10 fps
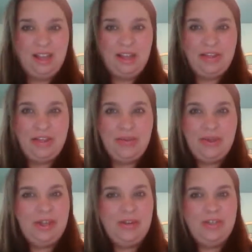
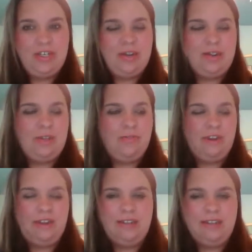Hello, Child Life
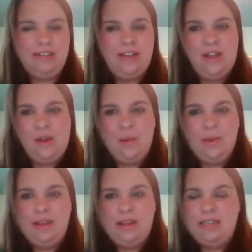friends.
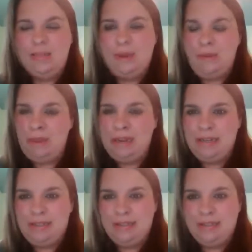Well, it has been a
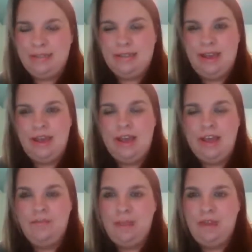minute since I
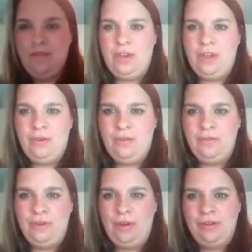have made a video
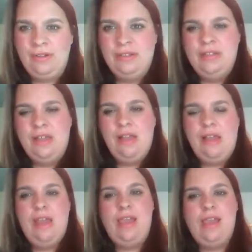for y'all,
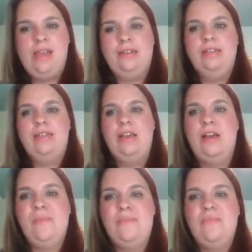and
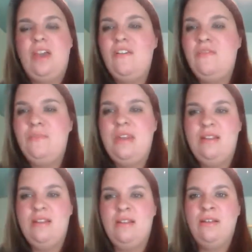I've
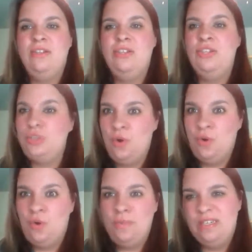been
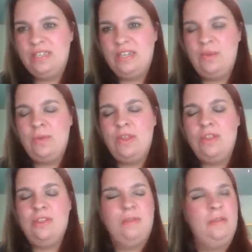so busy
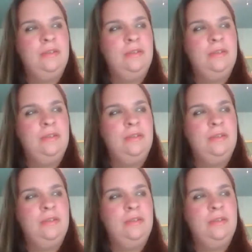with